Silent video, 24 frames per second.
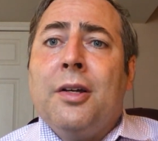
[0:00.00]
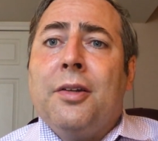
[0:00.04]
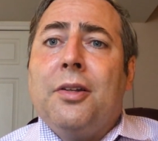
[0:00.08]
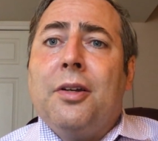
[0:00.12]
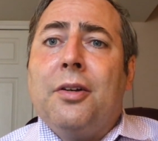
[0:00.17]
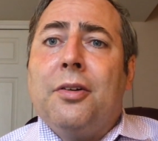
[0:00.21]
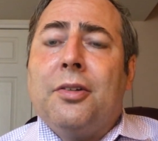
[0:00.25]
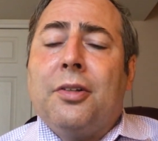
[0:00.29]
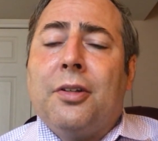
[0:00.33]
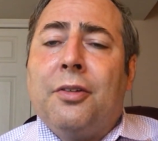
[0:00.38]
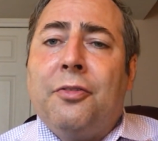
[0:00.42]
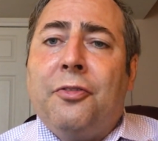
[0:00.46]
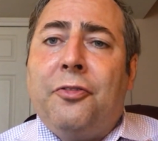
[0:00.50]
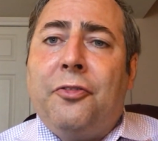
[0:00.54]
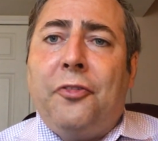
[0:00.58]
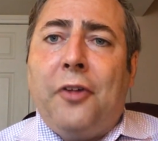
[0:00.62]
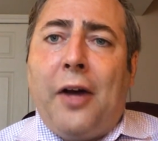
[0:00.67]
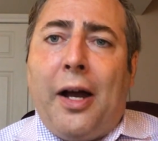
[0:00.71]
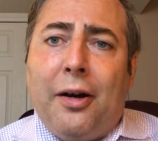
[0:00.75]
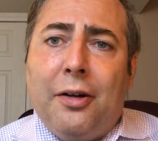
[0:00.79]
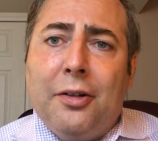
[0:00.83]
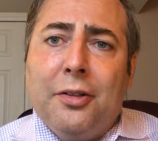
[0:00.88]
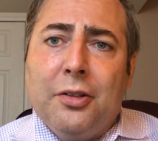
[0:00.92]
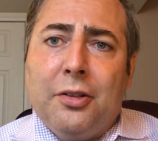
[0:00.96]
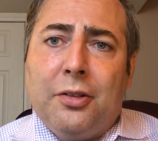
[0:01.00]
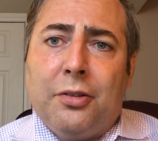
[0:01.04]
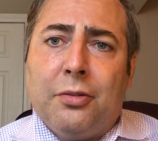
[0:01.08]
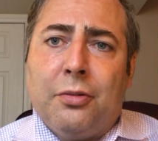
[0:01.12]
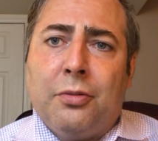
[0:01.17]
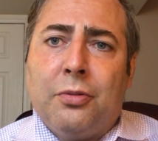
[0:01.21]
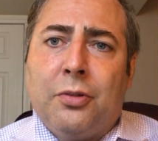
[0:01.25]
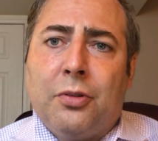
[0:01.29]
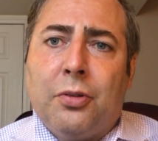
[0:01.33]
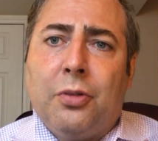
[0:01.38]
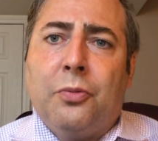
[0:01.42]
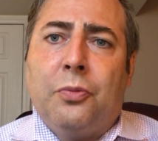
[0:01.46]
There is a
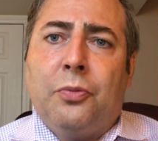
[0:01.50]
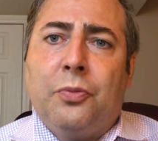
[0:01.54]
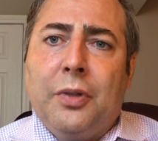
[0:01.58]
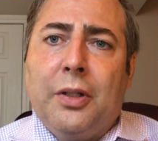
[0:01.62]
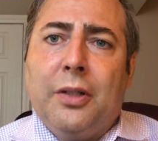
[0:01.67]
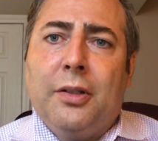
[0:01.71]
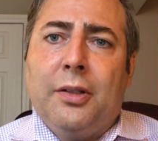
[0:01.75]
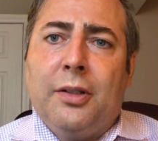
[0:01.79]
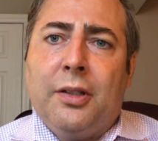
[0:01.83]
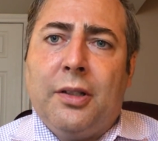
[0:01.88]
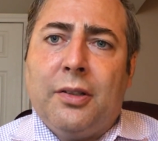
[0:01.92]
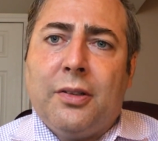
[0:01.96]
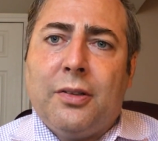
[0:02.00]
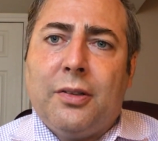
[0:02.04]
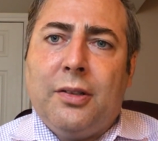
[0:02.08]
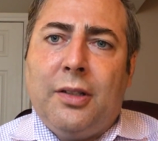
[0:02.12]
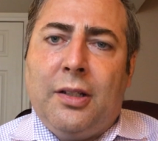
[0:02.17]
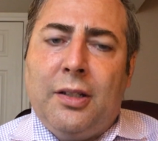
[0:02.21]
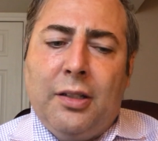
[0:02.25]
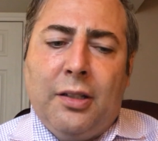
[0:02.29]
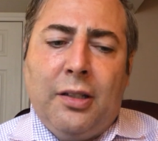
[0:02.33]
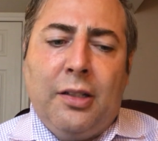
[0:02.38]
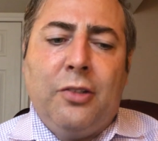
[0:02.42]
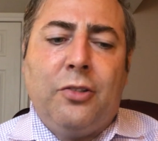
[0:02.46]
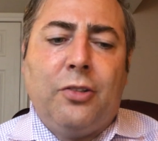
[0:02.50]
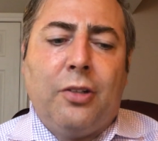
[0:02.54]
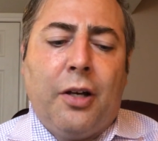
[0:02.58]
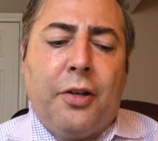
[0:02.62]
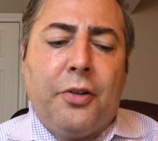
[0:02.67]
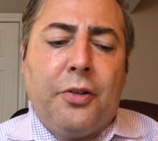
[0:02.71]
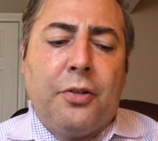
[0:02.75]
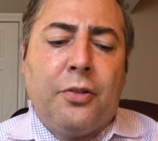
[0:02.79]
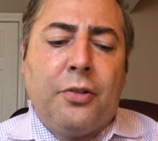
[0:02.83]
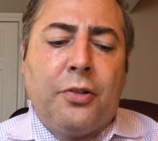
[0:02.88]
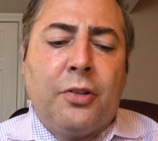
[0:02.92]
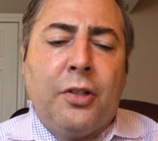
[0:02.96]
value to really seeing each
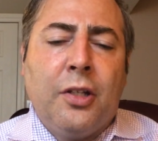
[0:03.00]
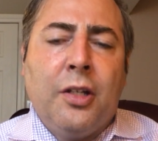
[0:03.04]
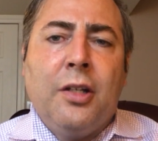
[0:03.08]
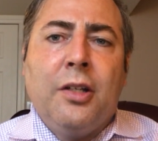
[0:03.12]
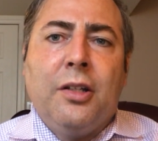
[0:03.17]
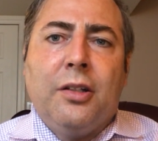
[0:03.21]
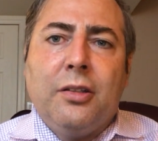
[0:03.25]
other's